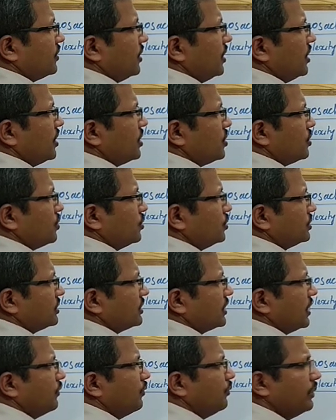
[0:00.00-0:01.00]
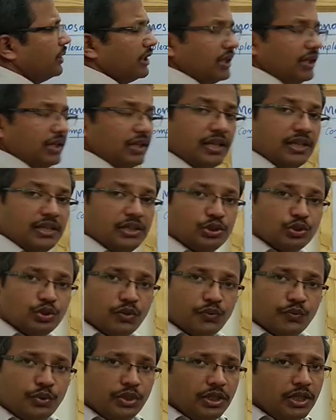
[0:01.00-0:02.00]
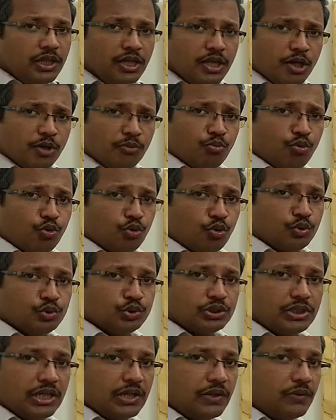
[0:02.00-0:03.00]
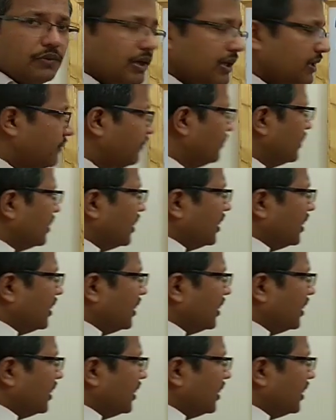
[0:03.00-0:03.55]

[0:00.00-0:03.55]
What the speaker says: 3 to 7 in case of the monosaccharide.